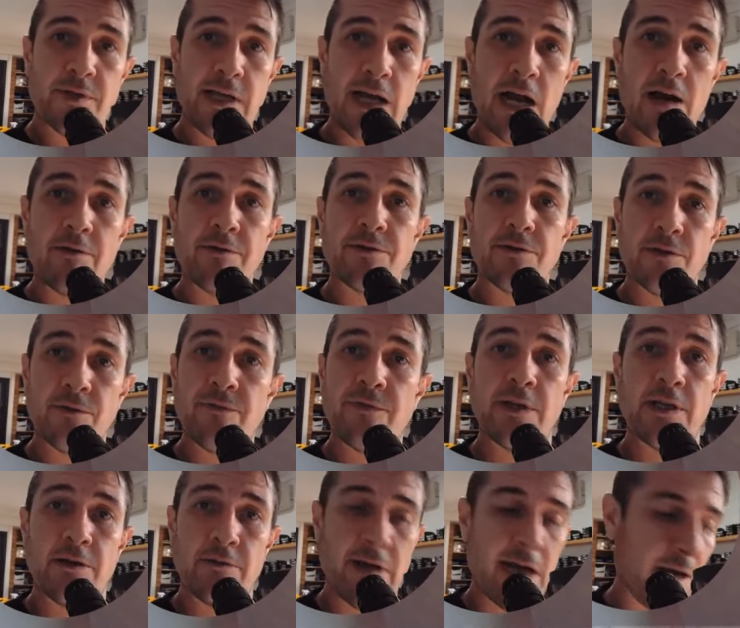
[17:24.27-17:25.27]
current to
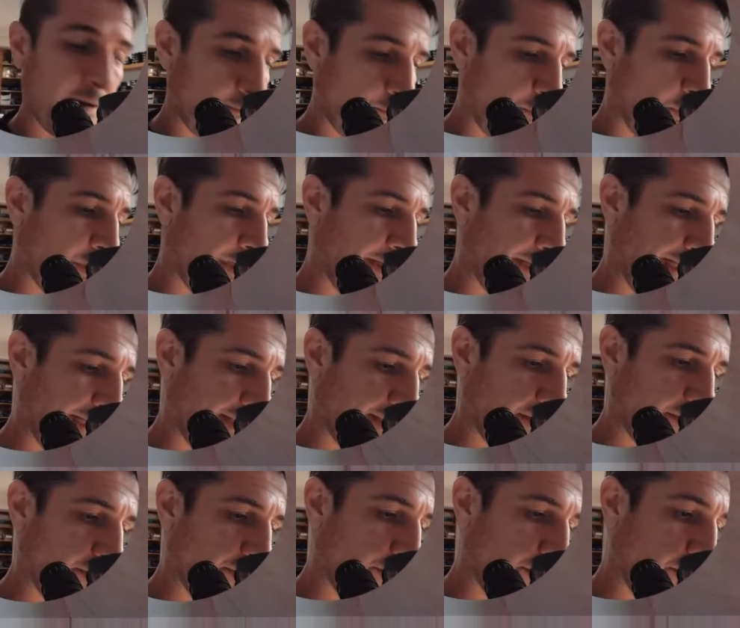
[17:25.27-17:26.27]
figure out what it needs to
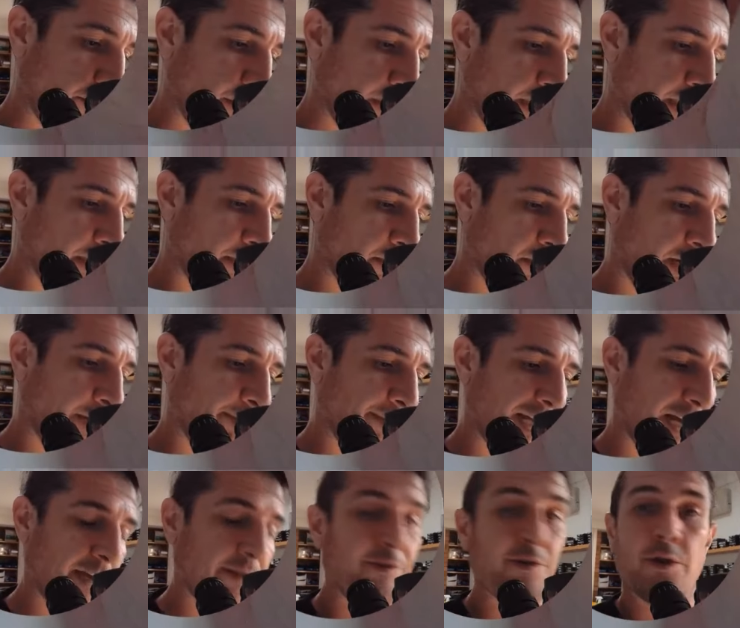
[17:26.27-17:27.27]
do, times
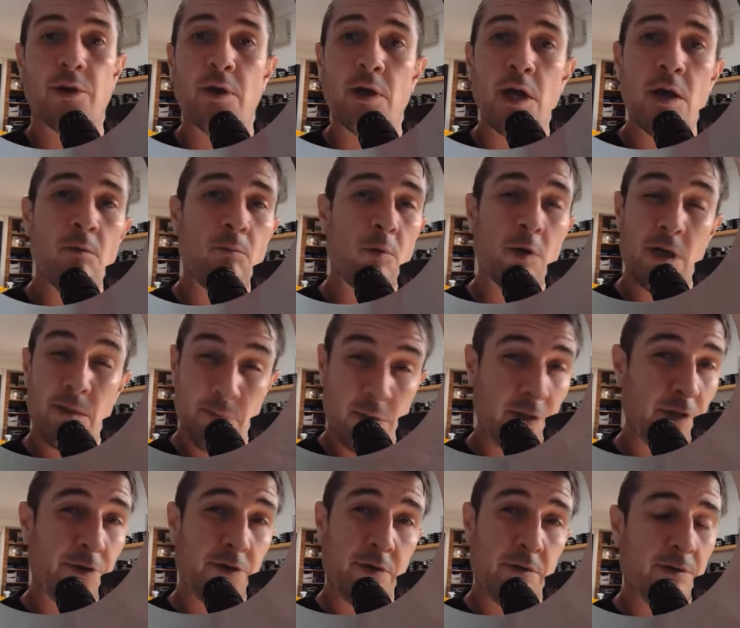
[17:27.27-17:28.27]
R2. What I'm going
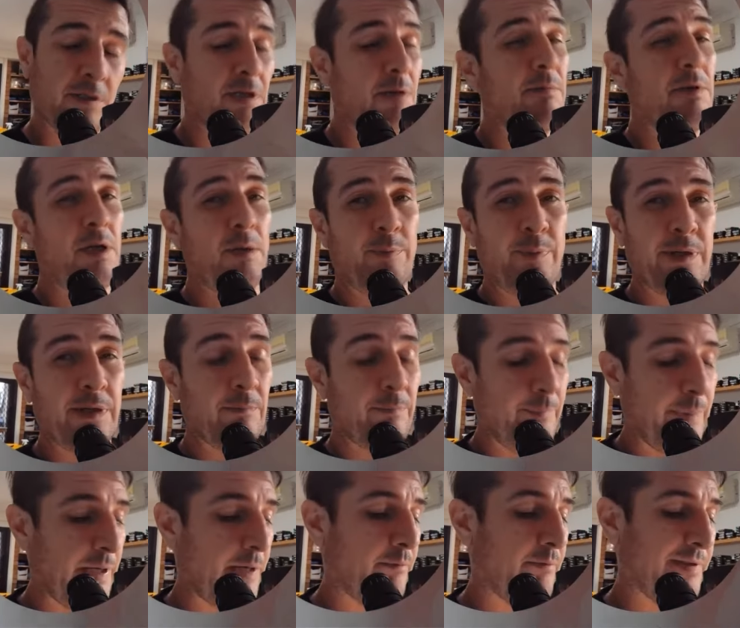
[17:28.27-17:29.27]
to do is I'm going to
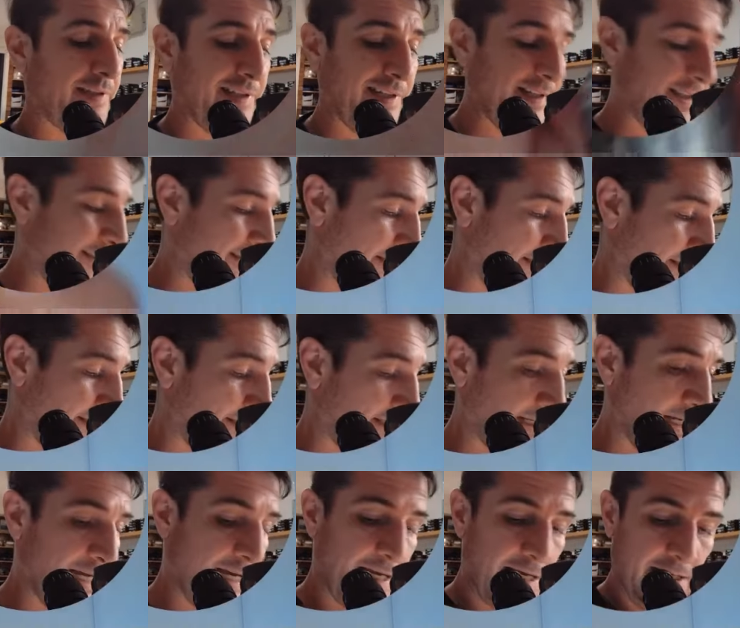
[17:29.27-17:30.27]
pick resistors
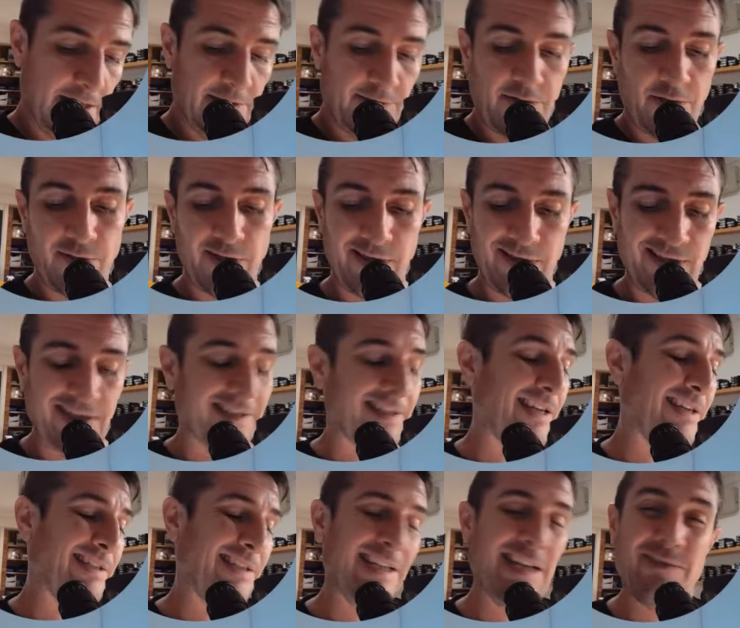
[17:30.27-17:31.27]
so that this
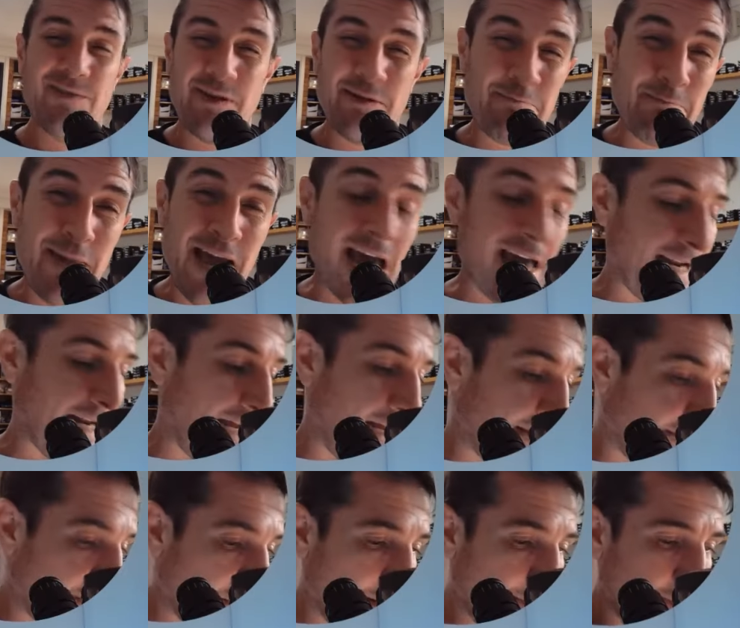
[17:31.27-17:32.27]
doesn't even matter.
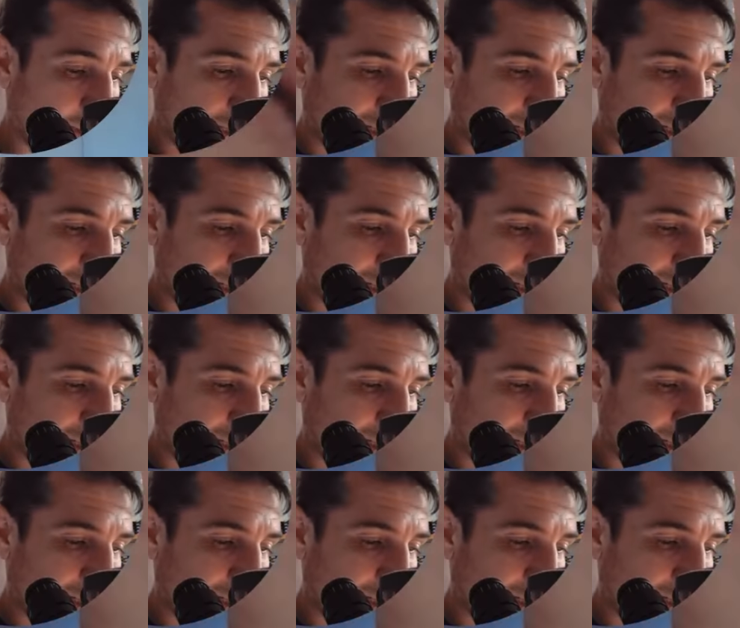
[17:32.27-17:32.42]
So I'm going